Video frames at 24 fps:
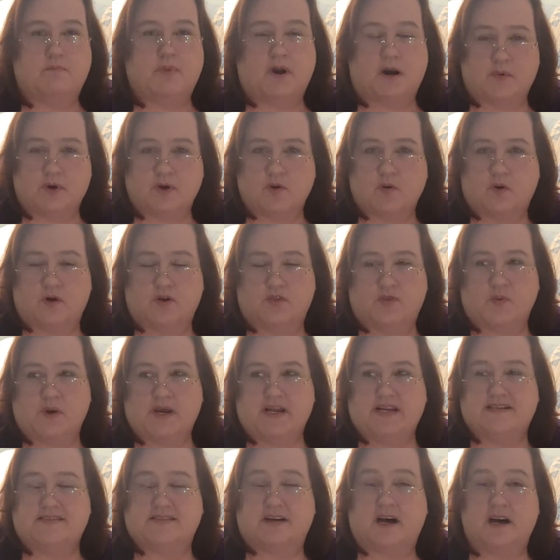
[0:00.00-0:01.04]
Barbara
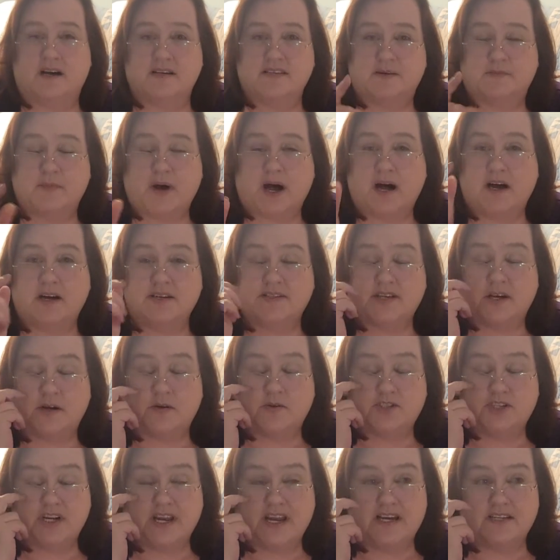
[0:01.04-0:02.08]
Cornthwaite is awesome. Also,
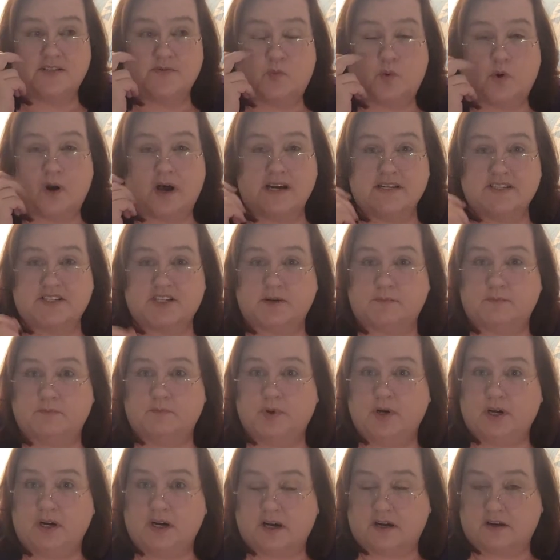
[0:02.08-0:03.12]
she has Brought to
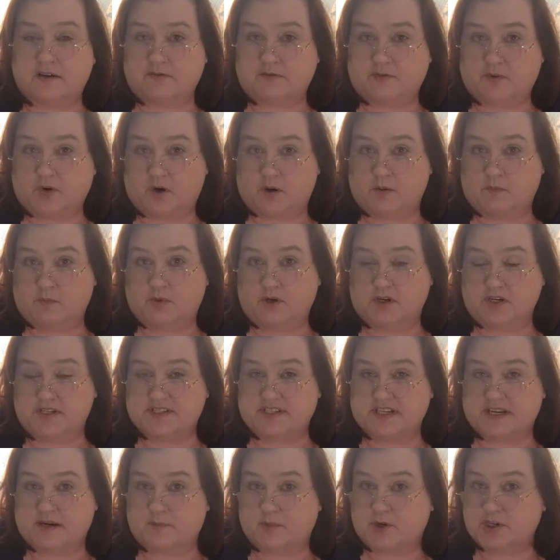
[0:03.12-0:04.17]
Book for books
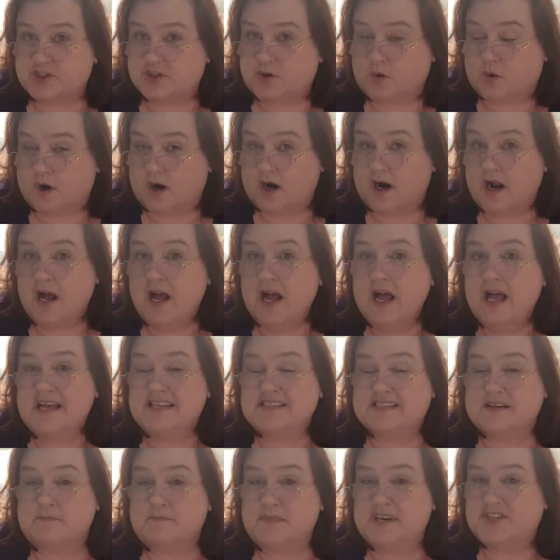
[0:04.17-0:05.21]
in a bookstore.
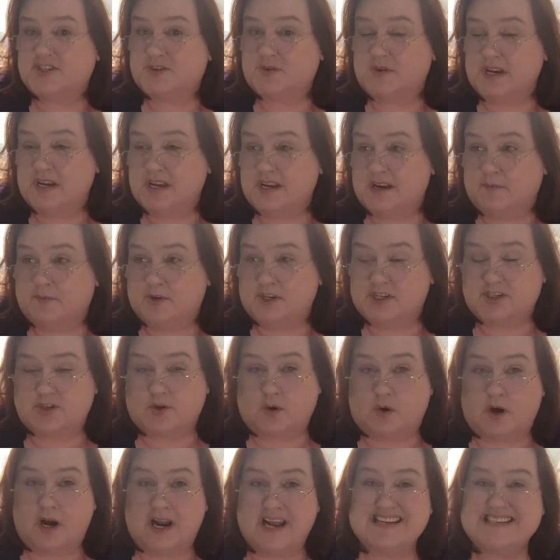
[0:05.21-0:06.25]
It's a mystery in a
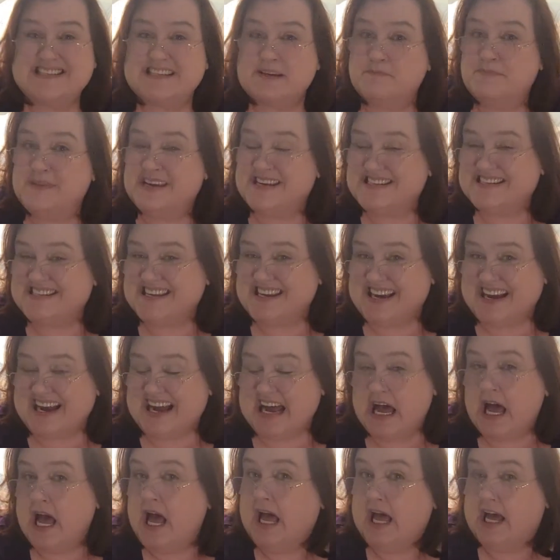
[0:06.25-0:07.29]
bookstore, and it's
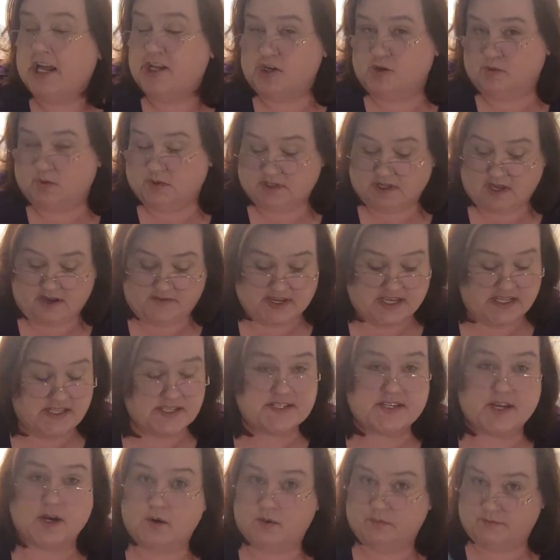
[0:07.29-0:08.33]
amazing, and you will love it.
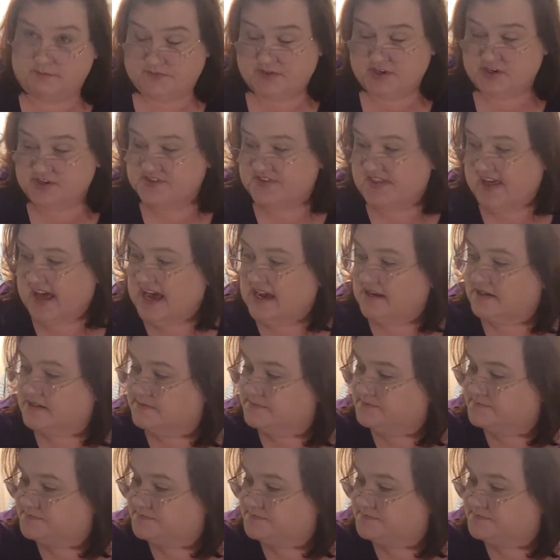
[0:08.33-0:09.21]
So there's that.